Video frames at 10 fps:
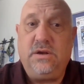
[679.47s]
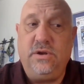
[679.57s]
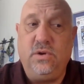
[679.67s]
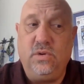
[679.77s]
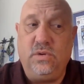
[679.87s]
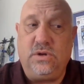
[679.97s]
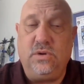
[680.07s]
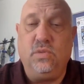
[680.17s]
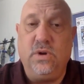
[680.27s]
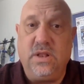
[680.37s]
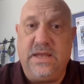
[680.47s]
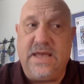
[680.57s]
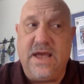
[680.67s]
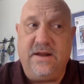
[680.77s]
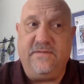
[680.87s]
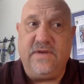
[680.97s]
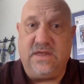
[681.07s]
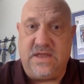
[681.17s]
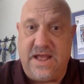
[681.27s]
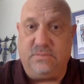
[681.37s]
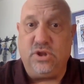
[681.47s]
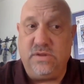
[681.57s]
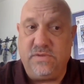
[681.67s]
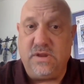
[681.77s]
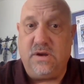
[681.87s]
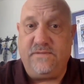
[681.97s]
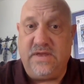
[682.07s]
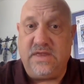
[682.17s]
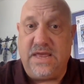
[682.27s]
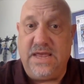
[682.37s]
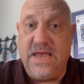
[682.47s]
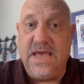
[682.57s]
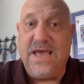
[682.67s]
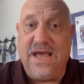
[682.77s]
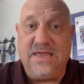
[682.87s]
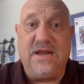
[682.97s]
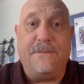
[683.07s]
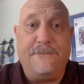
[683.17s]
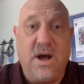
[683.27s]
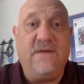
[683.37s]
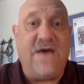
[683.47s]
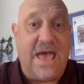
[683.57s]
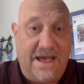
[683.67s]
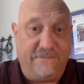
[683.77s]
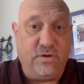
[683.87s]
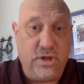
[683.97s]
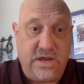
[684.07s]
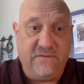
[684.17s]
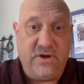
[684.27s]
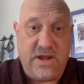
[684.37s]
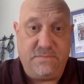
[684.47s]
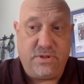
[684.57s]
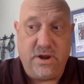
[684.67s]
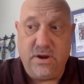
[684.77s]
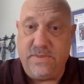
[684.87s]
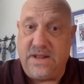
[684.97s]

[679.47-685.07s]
to really kind of establish himself as an above average everyday player.